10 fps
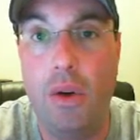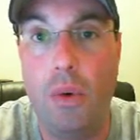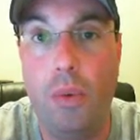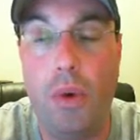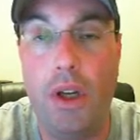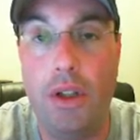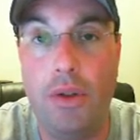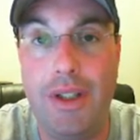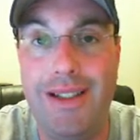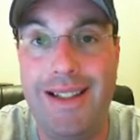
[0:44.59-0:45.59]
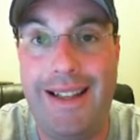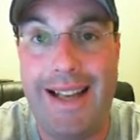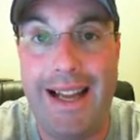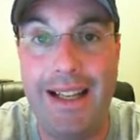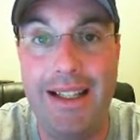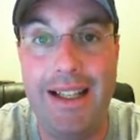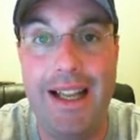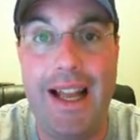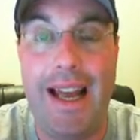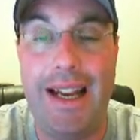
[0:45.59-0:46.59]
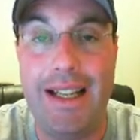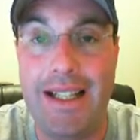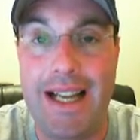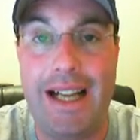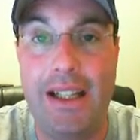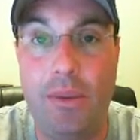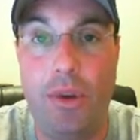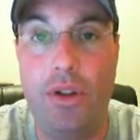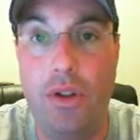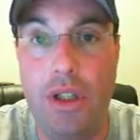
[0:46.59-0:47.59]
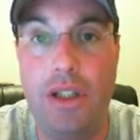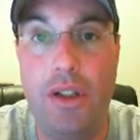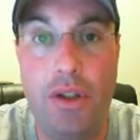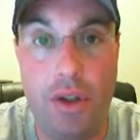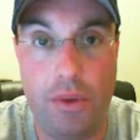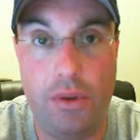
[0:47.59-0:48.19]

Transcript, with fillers: what you need to get and exactly what you need to do.